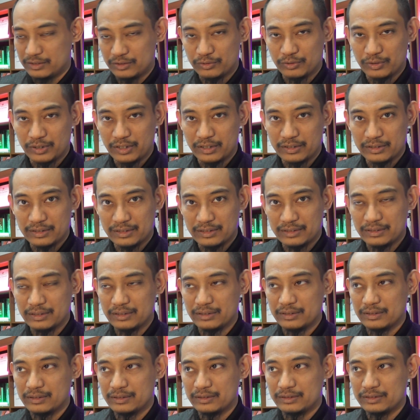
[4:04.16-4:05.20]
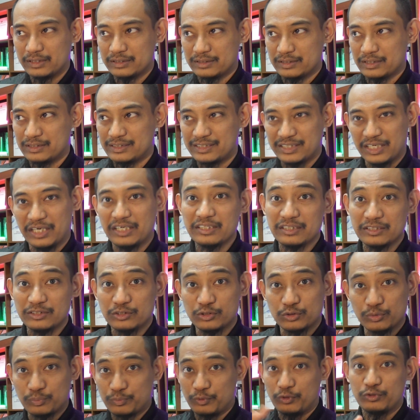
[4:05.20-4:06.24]
Quran there's a
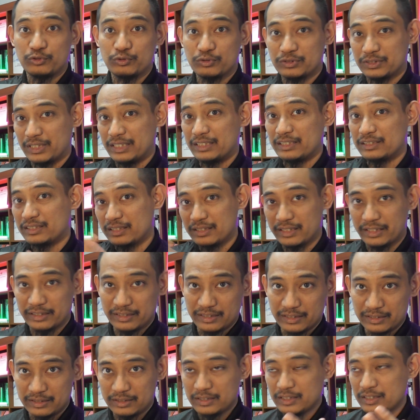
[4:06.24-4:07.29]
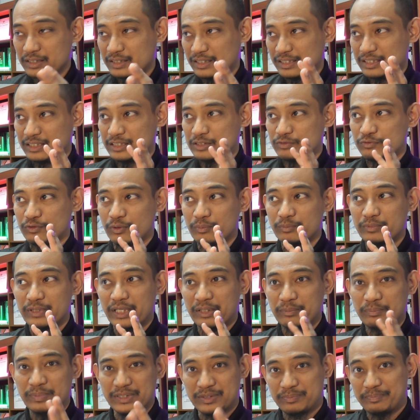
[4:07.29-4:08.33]
challenge to produce anything like it. It is from
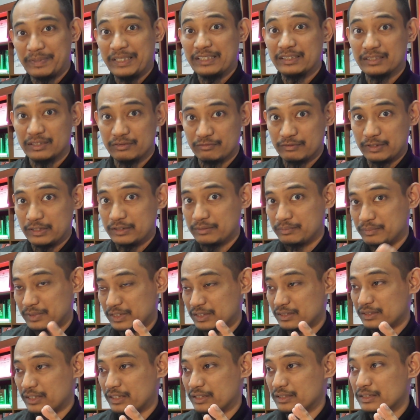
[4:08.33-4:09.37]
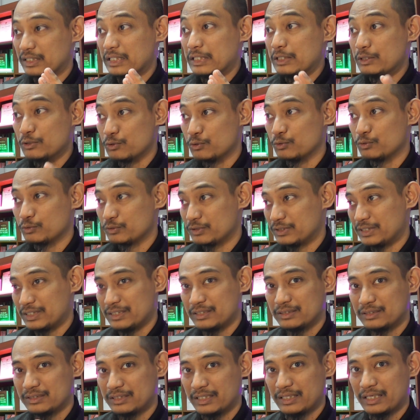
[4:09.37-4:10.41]
that perspective, right? Meaning that they know
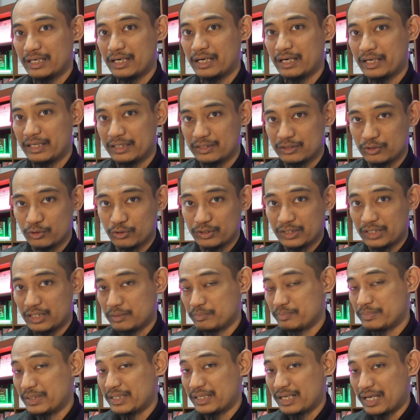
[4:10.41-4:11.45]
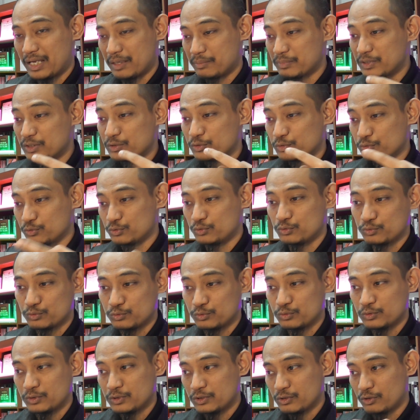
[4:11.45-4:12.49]
they are not being able to
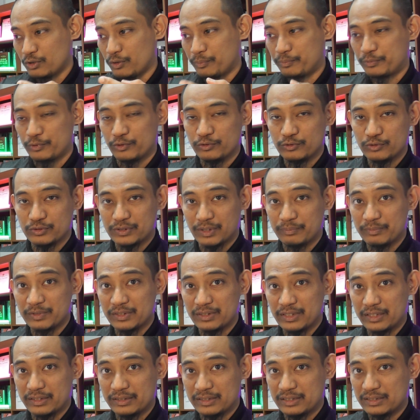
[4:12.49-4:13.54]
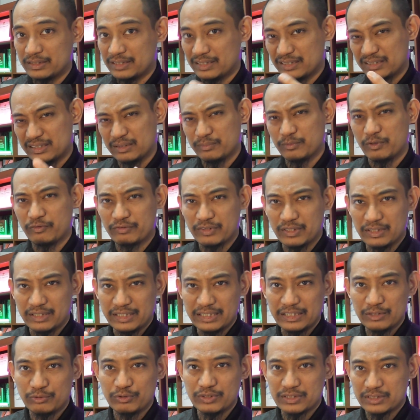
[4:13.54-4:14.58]
do or produce something like that in terms of the
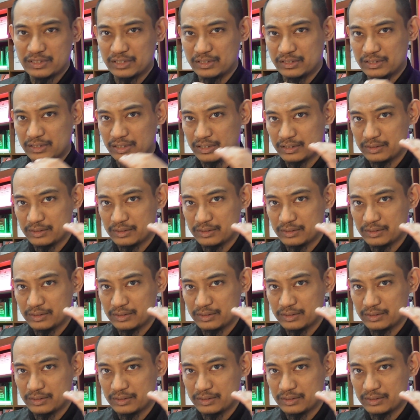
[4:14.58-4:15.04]
linguistic